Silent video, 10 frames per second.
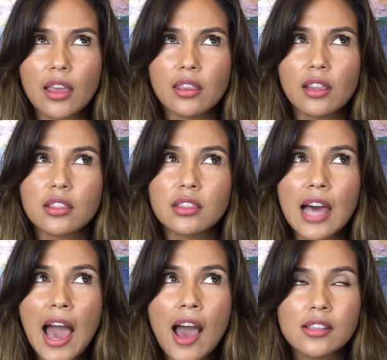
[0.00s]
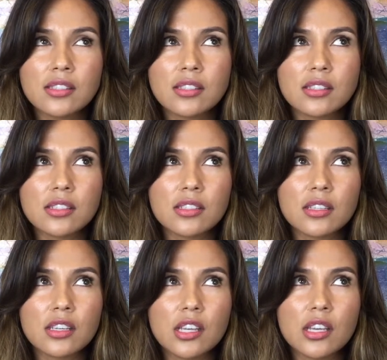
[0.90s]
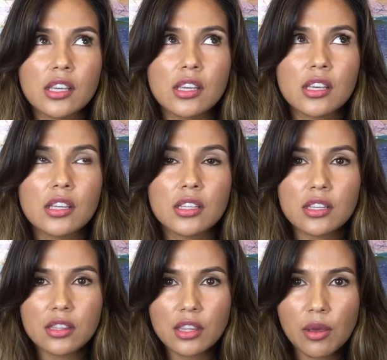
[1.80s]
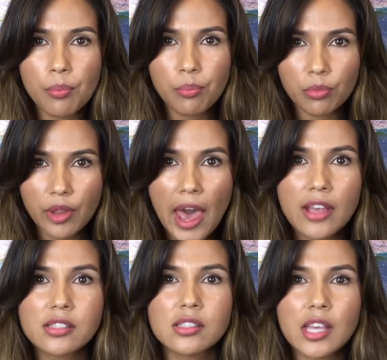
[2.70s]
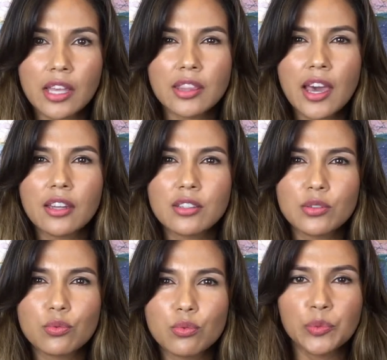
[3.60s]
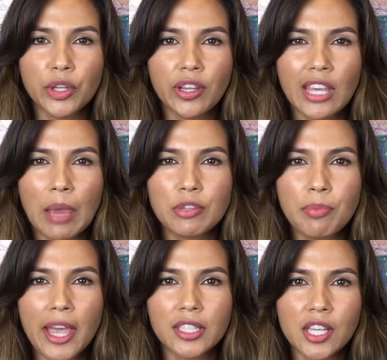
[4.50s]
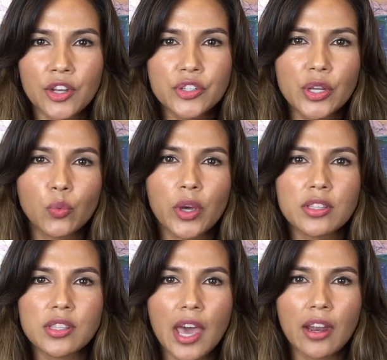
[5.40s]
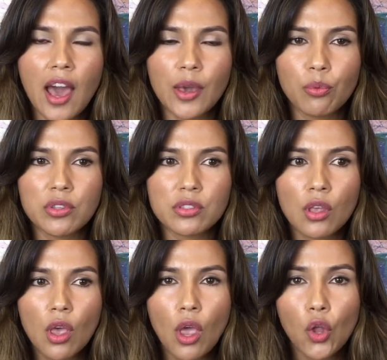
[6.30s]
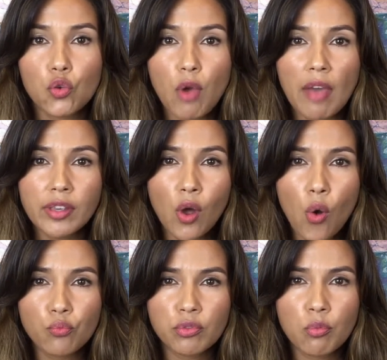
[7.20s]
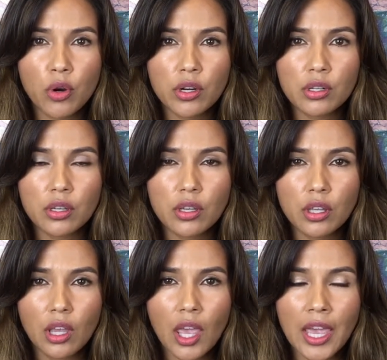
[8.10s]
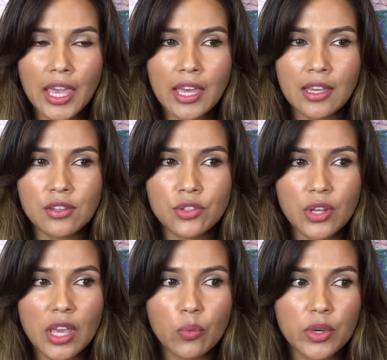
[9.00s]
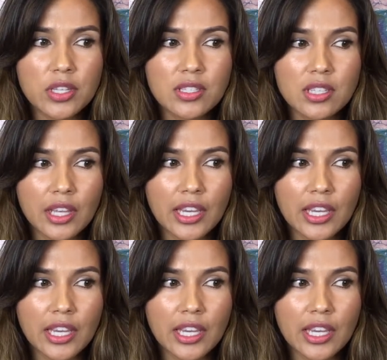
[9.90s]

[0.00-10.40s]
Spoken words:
the last thing that really came to my attention was that I was driving home from work, and it was